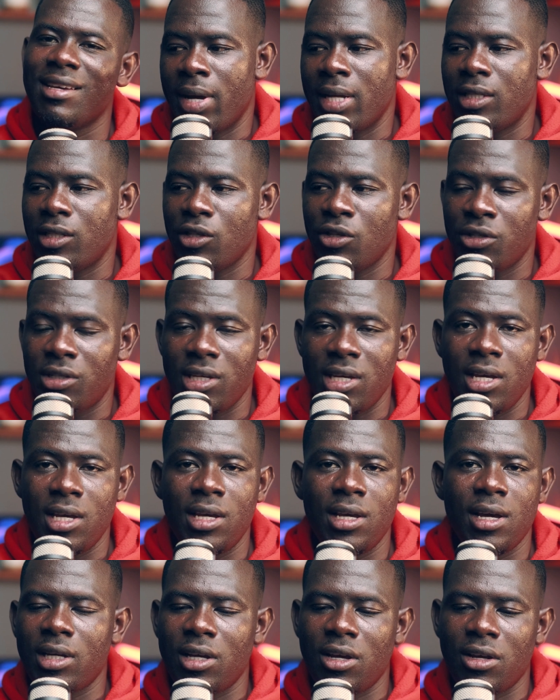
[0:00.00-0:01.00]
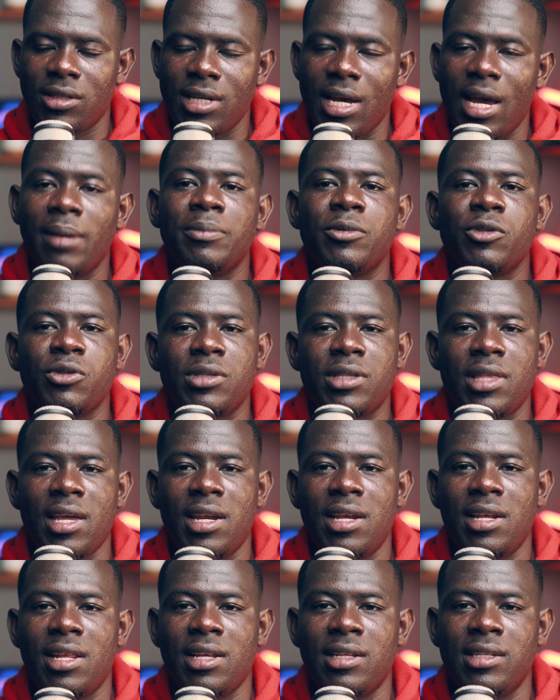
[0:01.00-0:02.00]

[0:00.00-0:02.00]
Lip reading: But you see, take your time to study the